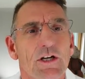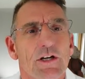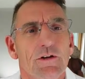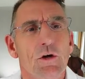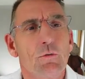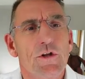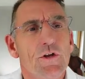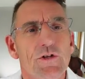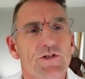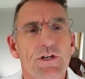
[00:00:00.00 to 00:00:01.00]
With
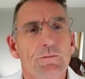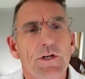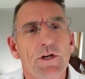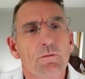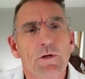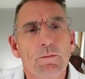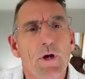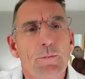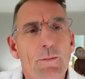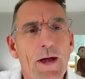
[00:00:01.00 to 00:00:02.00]
others, it
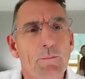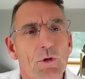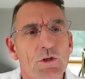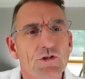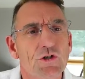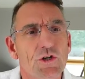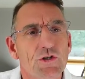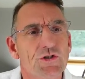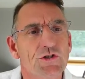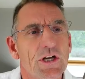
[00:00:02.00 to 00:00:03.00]
might be about building
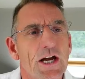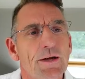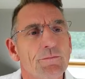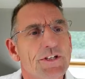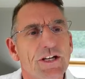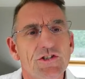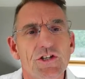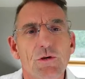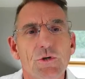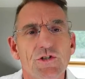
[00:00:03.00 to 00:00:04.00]
trust, getting to
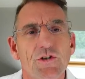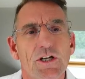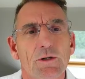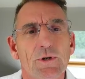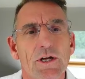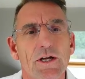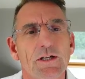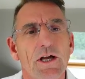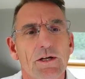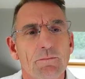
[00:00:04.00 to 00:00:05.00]
know each other a little bit
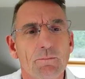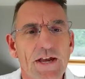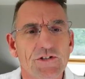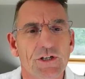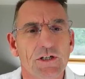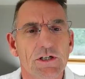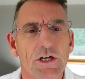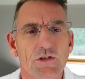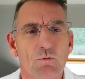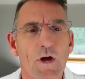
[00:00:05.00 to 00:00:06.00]
better
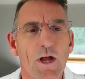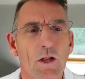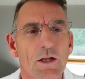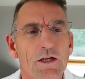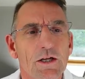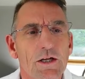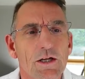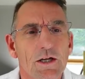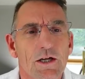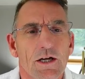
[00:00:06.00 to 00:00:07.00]
as well.
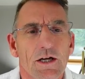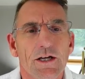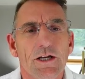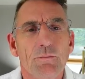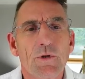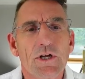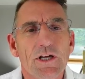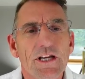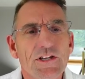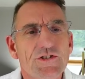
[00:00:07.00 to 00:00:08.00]
But
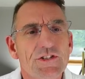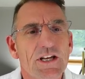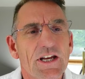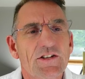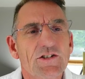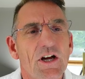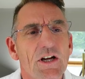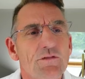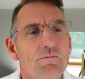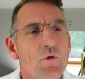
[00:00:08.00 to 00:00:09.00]
it's
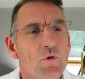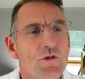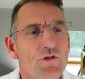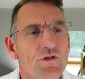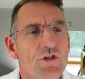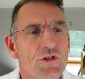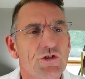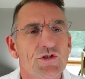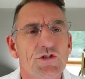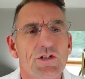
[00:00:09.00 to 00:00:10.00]
kind of more than
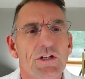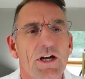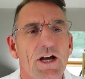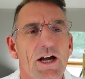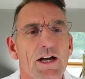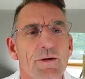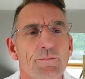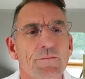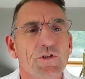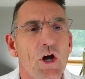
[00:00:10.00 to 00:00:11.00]
just
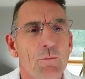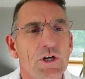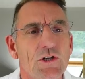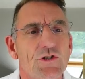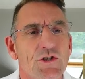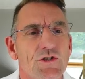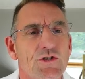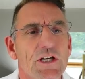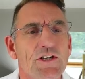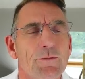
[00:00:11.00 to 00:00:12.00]
common
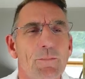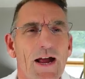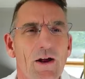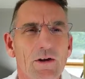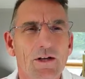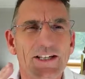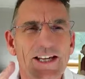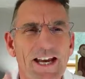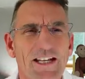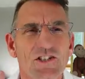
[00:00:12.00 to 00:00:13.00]
interest. It's about
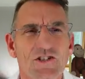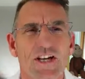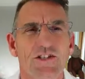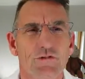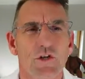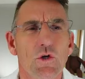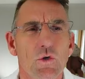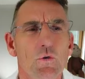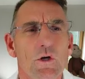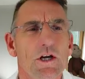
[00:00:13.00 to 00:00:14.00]
getting a sense of
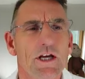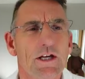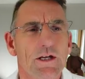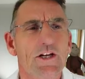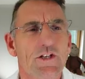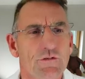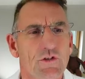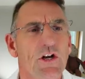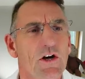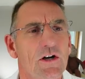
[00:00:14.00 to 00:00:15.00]
who each of
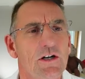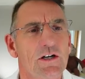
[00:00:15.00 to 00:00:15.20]
us are.